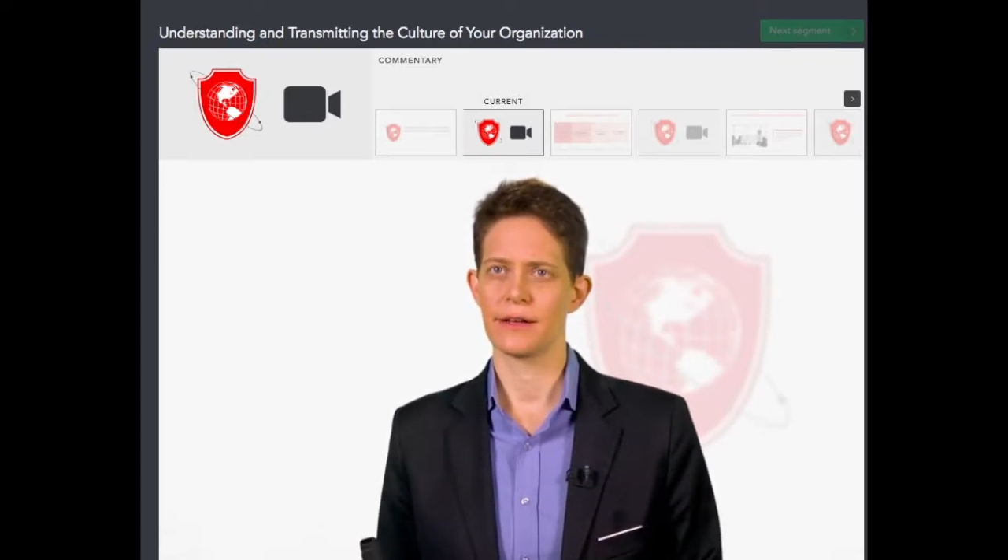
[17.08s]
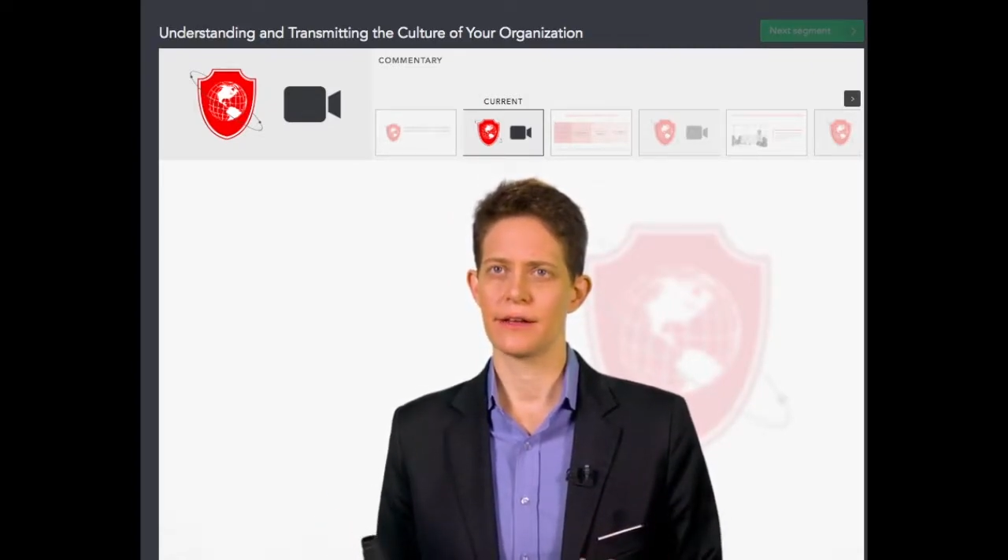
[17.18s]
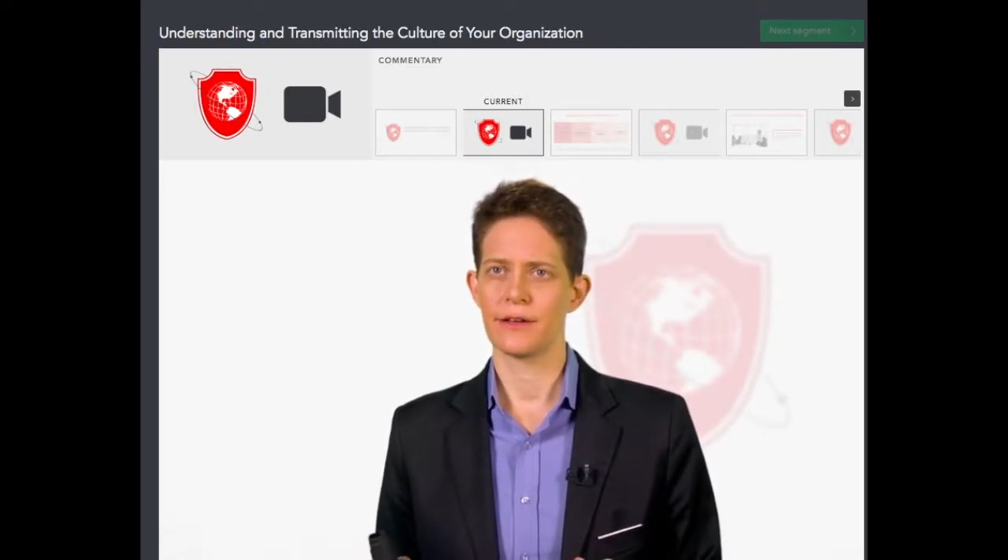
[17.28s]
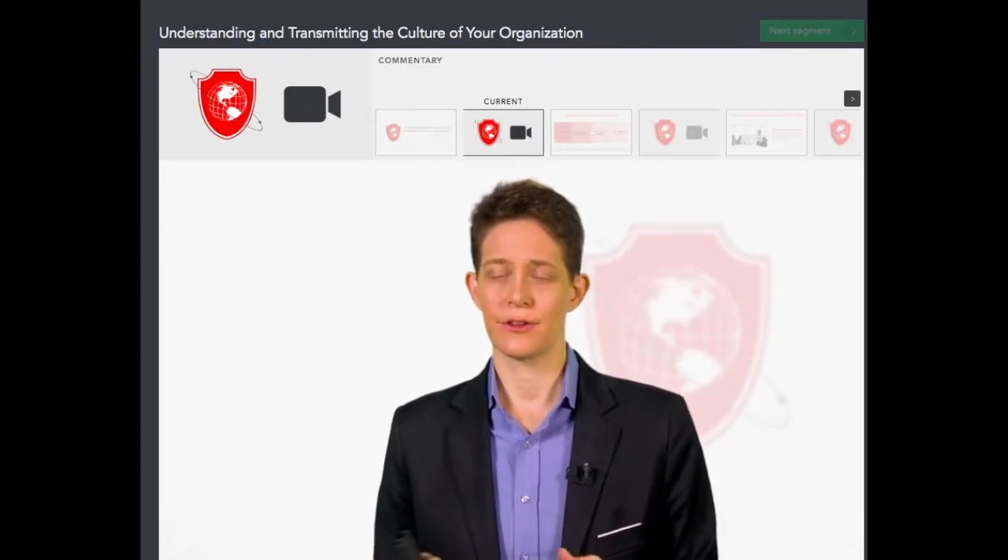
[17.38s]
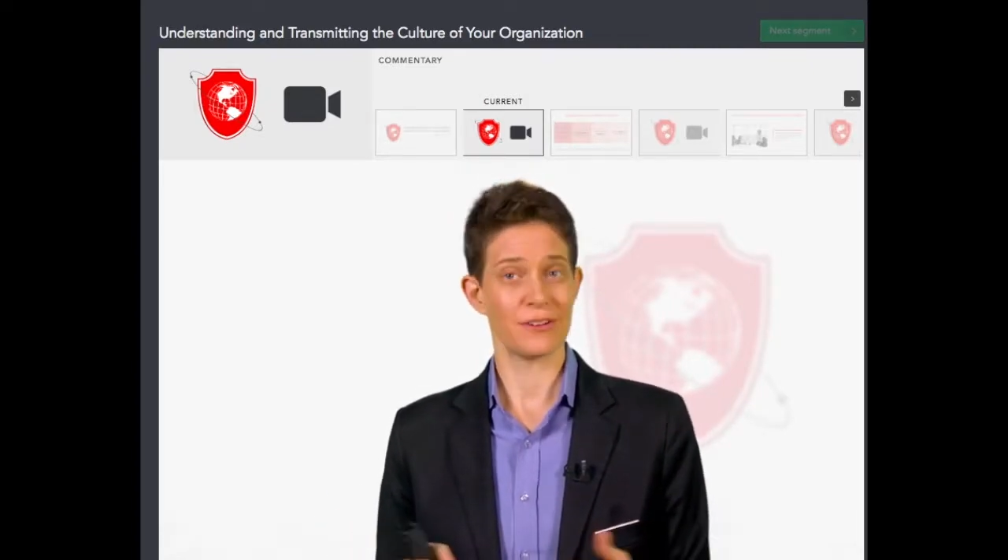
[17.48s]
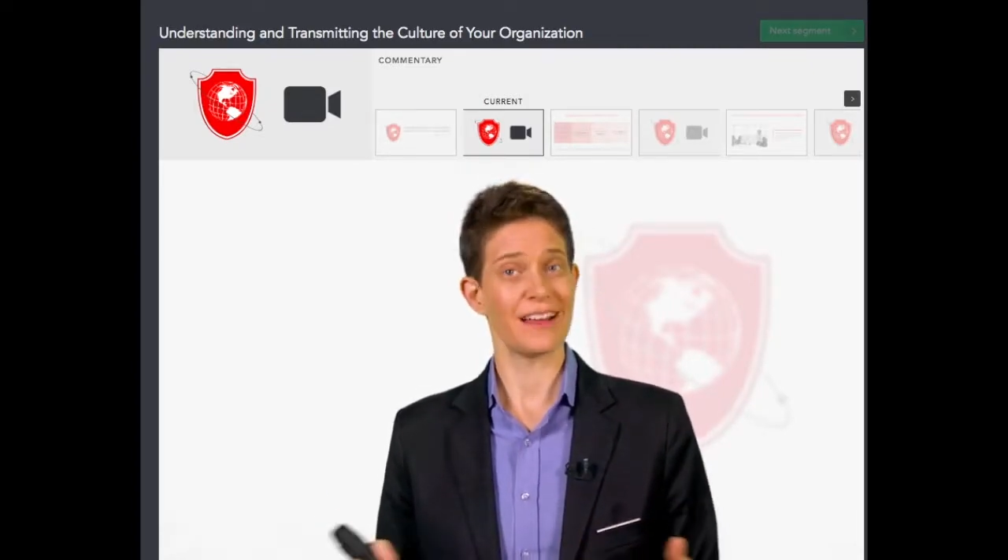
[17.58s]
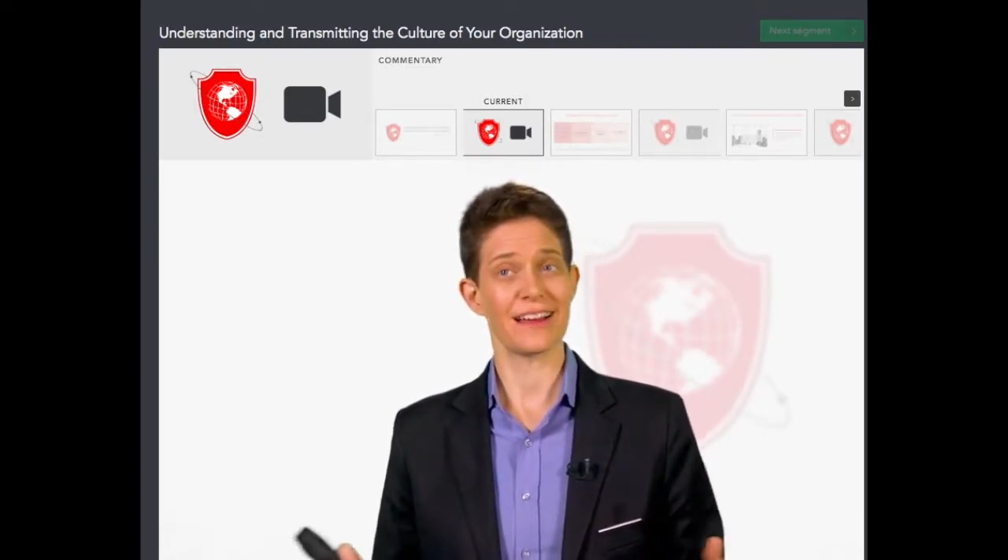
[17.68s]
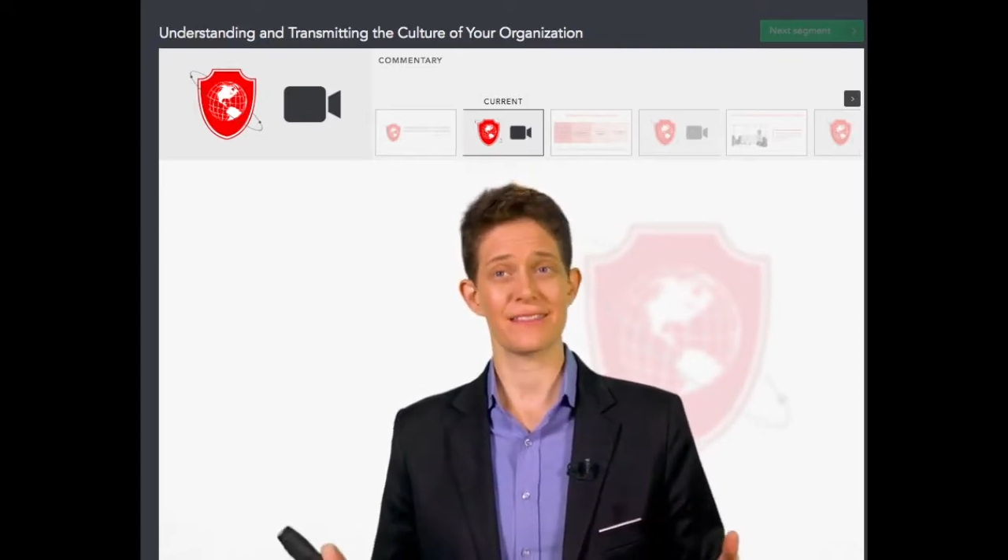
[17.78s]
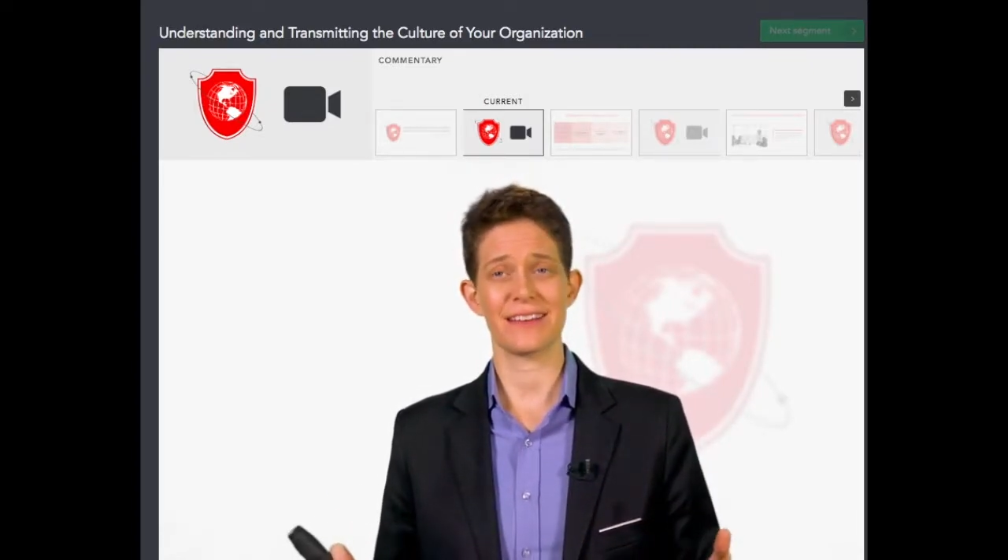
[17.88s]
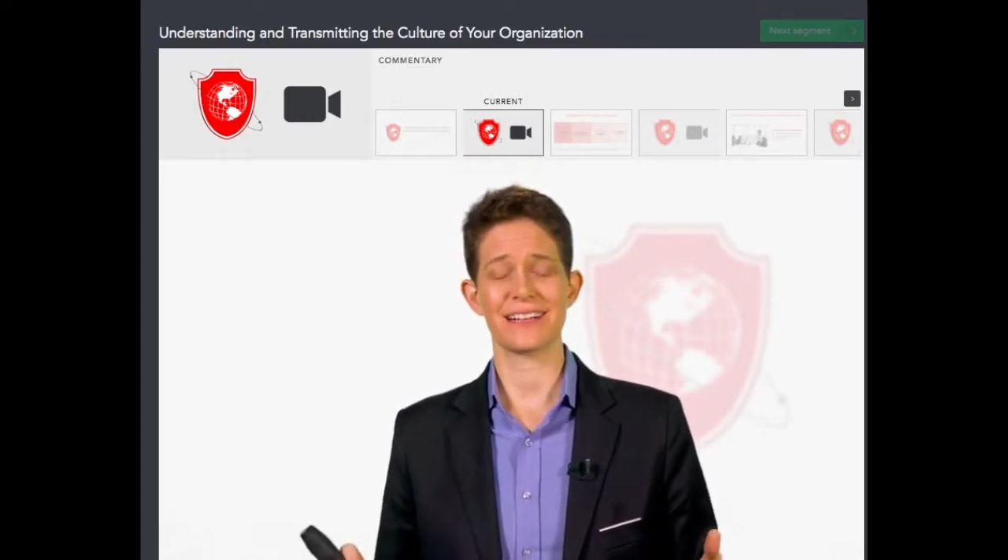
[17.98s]
There are a lot of
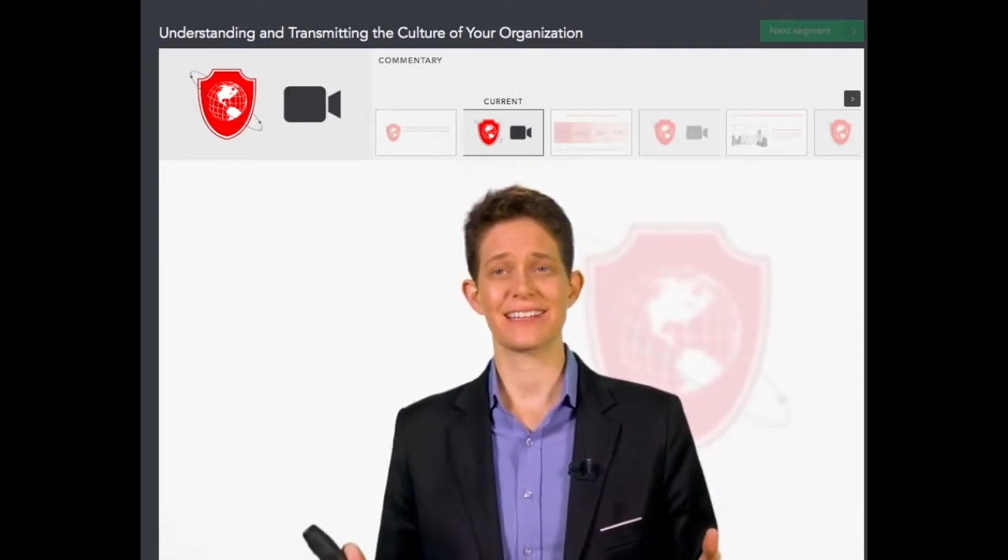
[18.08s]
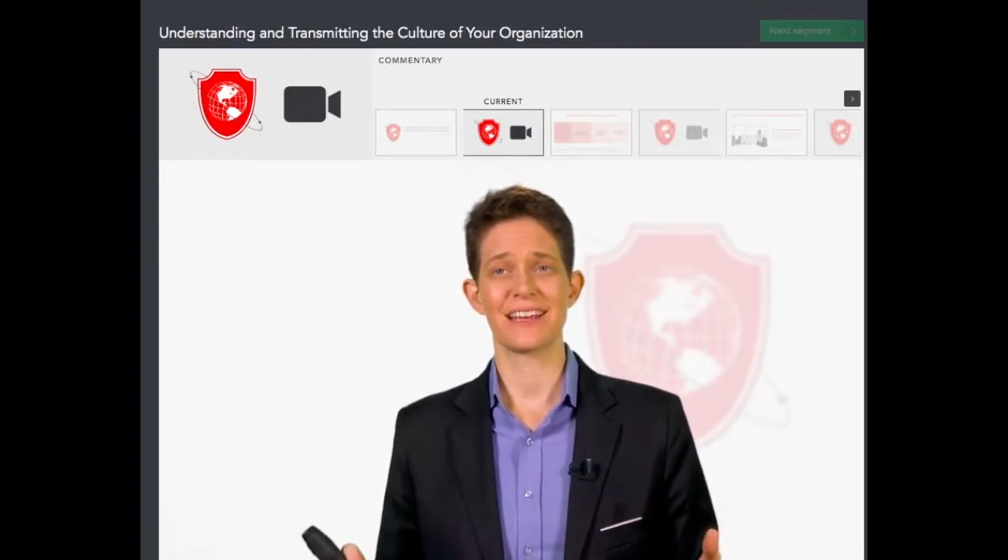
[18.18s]
things,